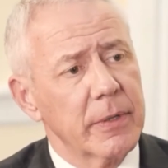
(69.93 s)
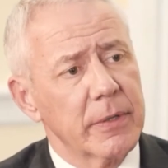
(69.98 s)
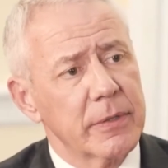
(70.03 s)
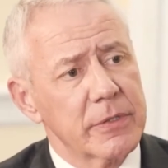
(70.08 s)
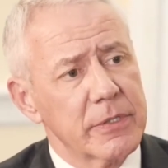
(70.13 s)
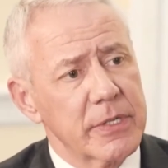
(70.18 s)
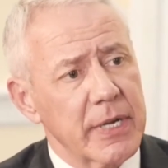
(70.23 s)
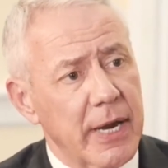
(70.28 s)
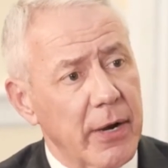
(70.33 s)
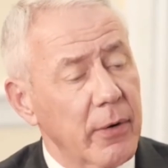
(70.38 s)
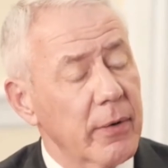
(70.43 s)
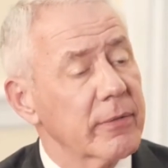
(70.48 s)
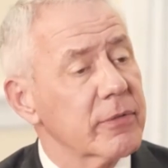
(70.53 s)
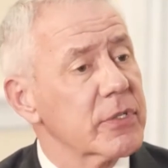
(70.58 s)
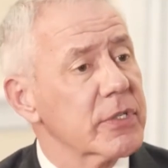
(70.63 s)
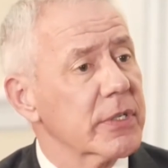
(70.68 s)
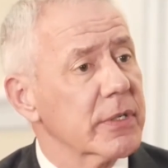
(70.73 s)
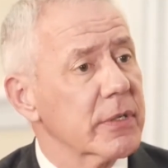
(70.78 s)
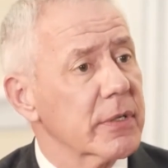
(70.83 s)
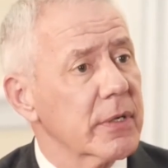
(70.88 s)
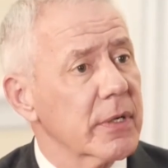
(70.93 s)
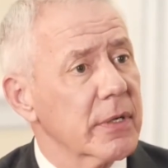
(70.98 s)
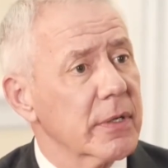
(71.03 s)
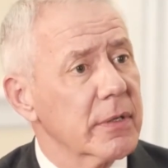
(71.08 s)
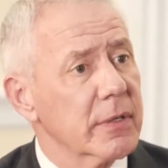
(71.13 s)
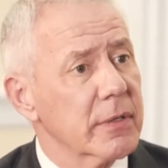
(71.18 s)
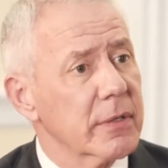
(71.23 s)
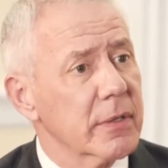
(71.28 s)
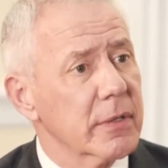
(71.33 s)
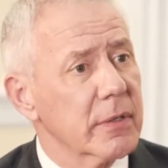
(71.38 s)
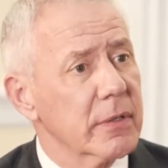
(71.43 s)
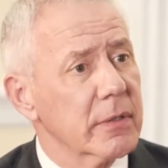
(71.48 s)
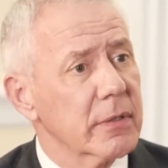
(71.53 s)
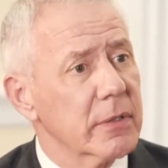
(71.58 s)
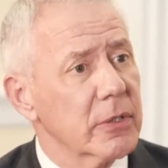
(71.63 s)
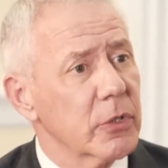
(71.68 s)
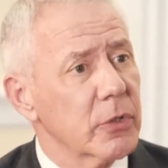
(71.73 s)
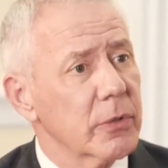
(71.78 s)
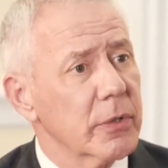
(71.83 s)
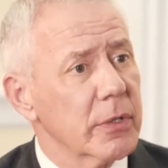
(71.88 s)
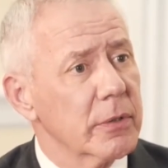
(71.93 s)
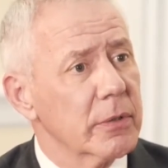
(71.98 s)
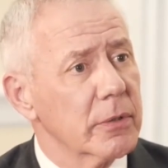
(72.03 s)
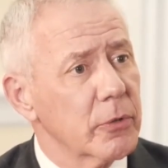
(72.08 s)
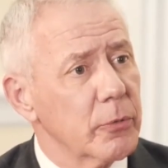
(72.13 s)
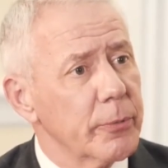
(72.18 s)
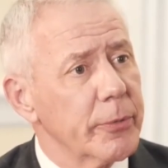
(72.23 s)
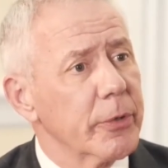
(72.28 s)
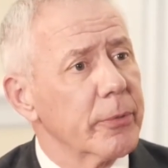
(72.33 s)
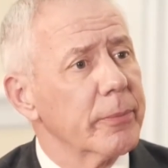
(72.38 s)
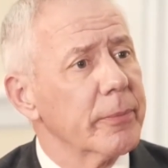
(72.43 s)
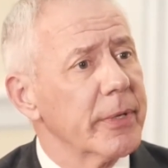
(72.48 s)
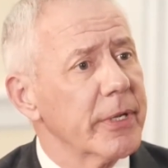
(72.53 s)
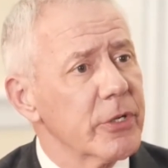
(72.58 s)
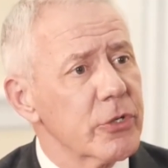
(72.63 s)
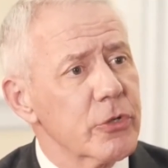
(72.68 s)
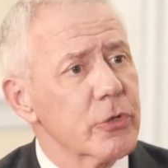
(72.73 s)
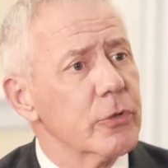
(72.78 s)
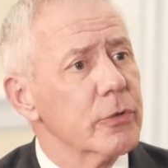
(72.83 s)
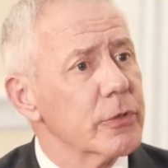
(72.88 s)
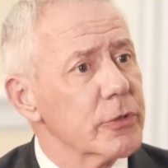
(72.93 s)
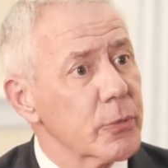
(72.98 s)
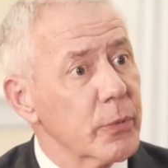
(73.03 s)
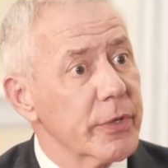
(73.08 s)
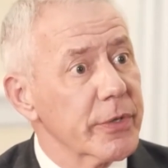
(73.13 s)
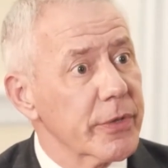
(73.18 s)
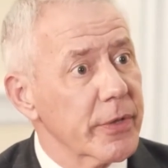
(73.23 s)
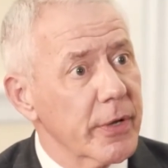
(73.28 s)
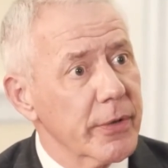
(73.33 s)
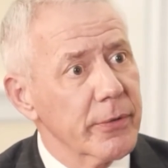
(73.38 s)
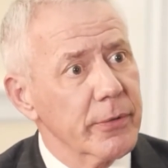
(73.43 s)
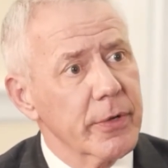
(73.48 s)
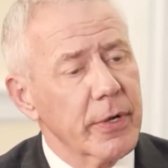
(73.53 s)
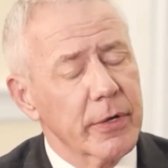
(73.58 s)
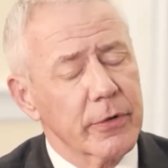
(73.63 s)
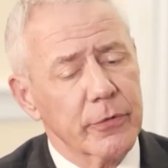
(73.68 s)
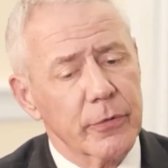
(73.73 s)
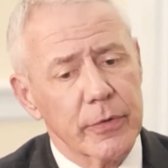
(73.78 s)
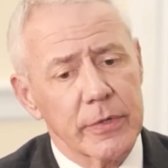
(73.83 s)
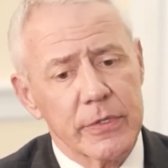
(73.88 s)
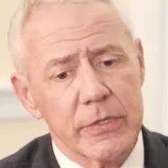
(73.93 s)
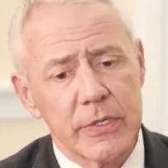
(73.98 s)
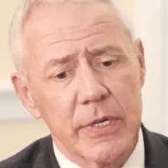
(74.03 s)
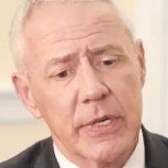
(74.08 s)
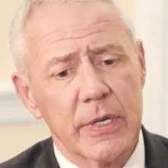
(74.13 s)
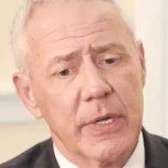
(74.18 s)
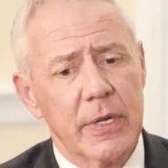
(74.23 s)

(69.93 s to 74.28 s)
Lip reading: tariffs and aluminum issues with other countries